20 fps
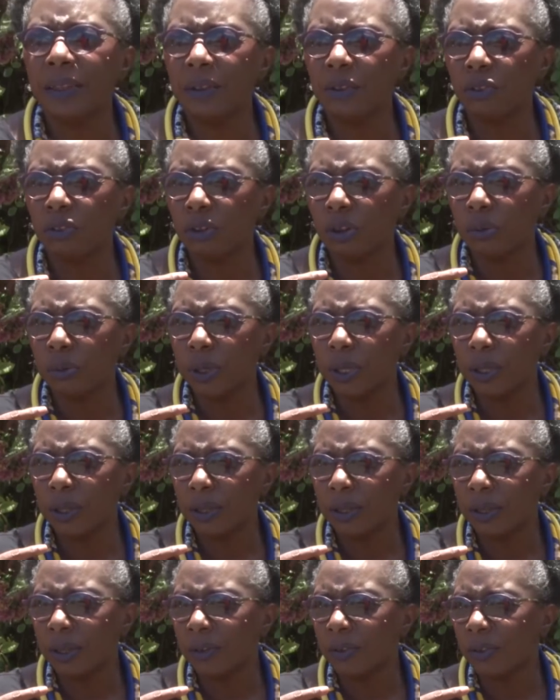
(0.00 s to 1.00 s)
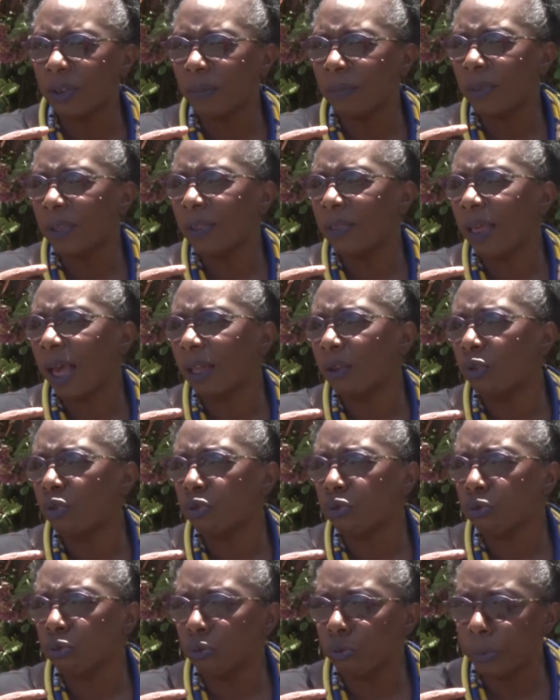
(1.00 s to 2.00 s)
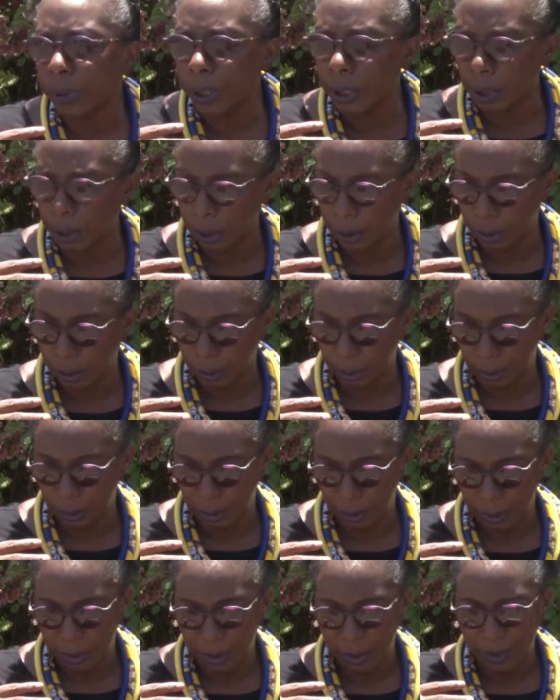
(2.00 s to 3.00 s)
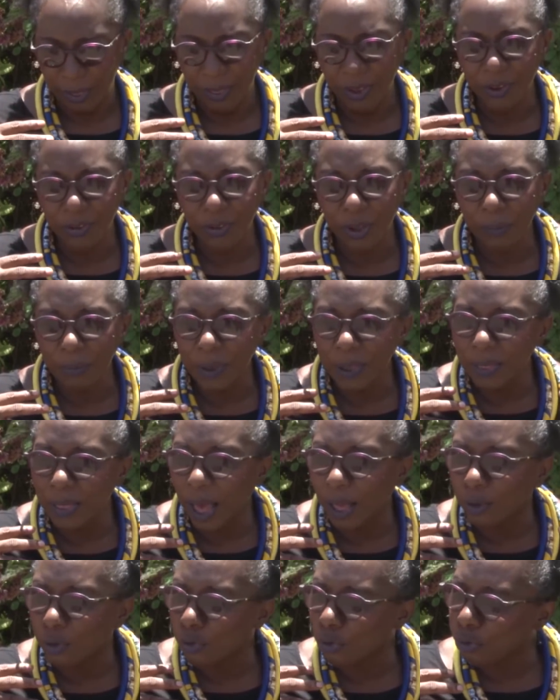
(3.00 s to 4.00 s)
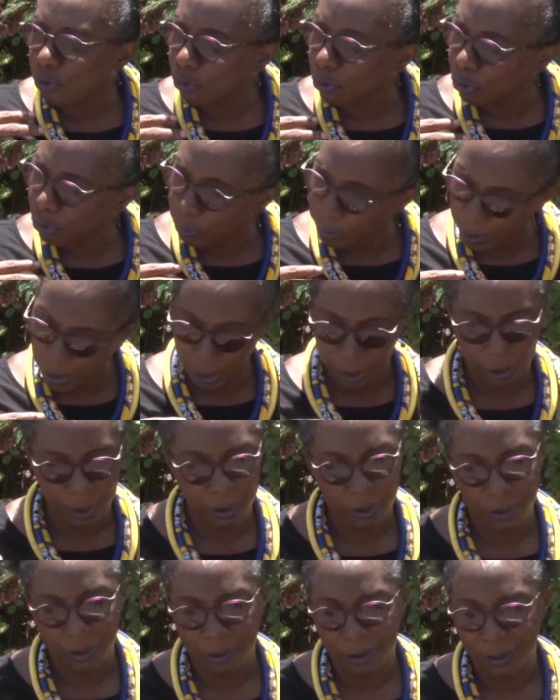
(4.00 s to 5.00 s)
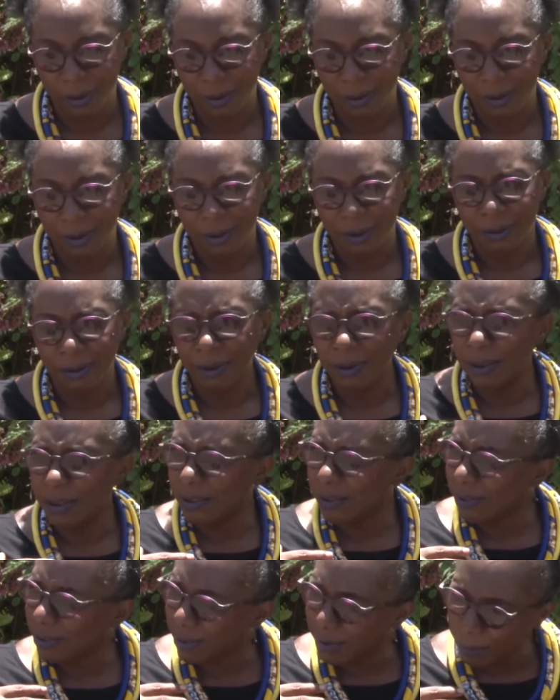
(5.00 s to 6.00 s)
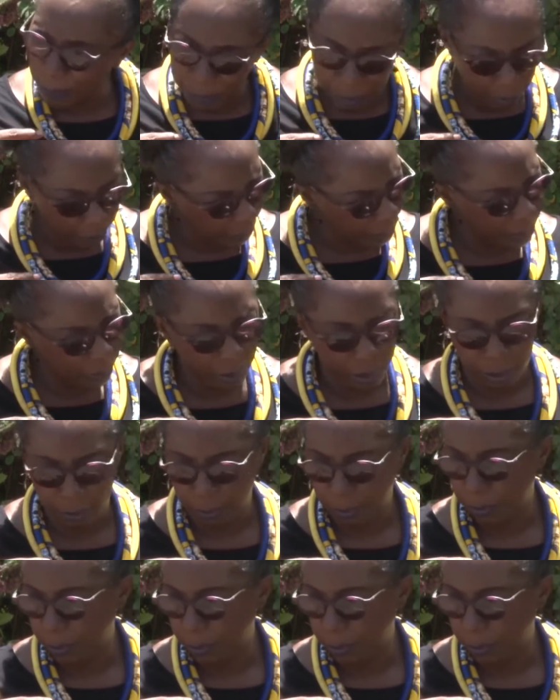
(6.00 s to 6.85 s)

Sherwood, there's something that drew me. There's something that drew me to the cymbal beating